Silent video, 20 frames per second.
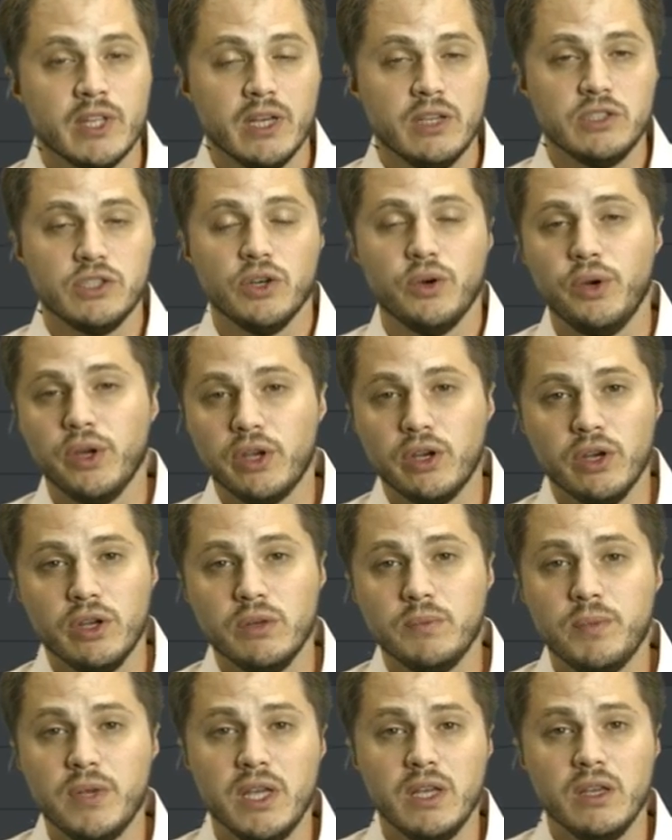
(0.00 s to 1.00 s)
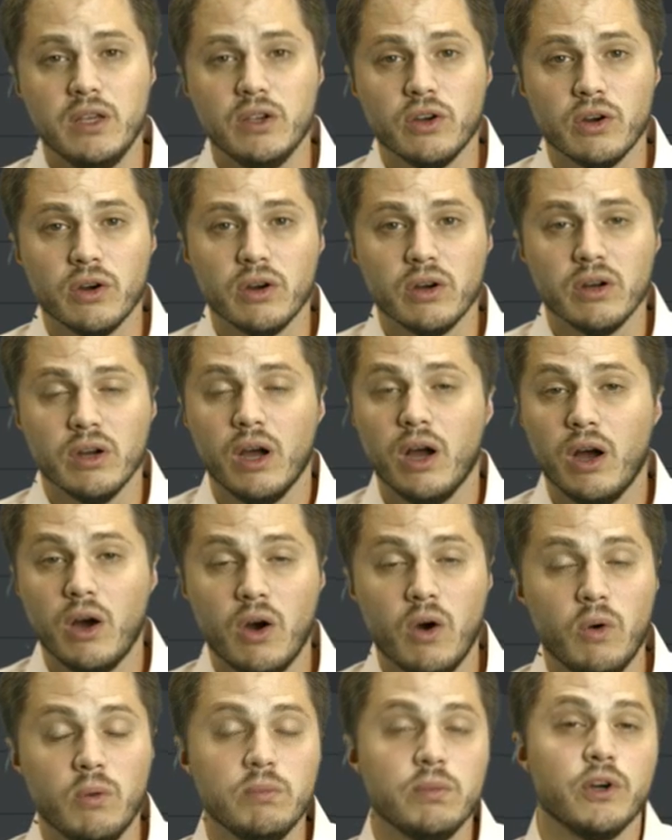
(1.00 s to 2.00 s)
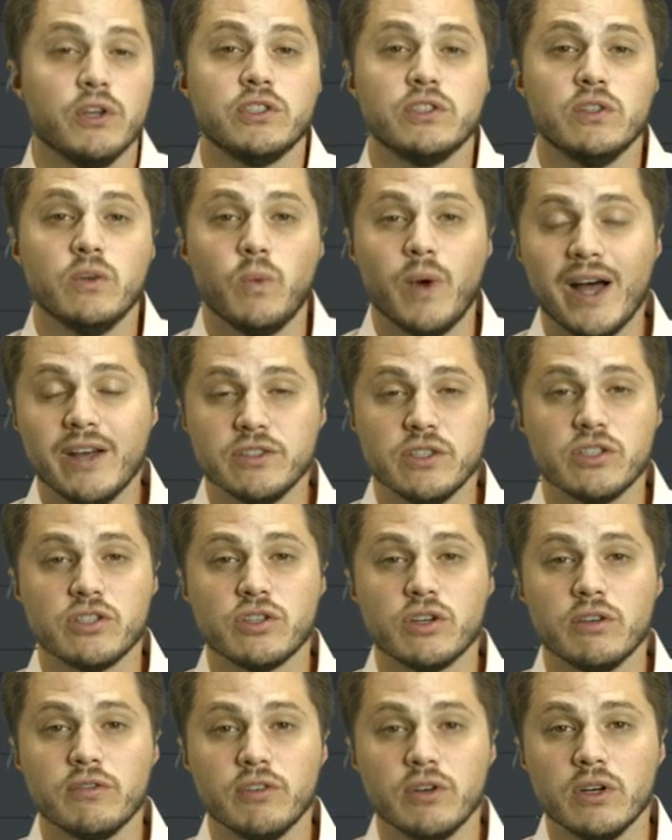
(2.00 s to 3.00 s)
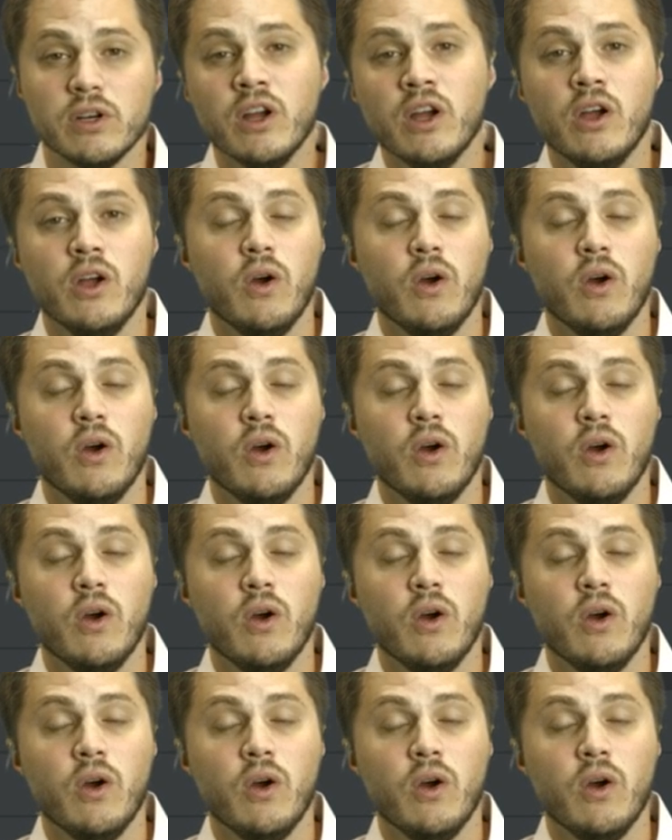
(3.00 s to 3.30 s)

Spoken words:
So it could be your home personal Wowza server